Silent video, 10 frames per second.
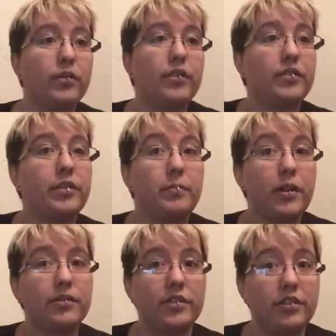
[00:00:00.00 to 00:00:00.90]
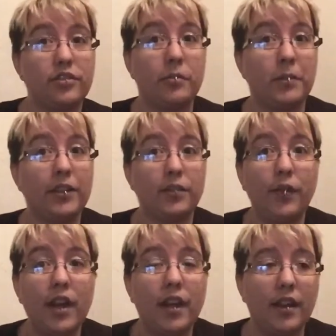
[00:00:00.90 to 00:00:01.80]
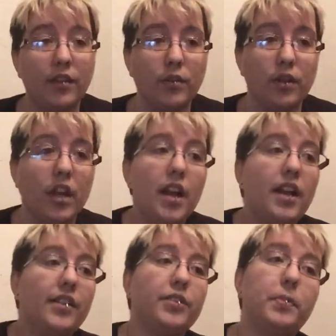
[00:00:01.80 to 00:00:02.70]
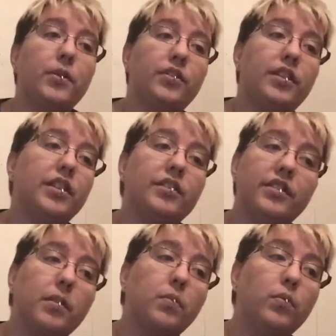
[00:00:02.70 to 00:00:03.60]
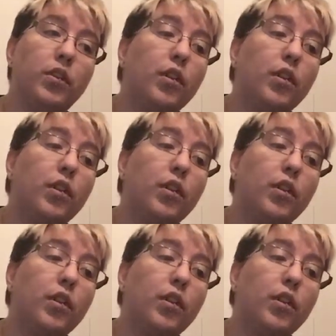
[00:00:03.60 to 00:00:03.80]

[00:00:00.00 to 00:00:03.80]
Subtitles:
or this person is your best friend, or this person is some,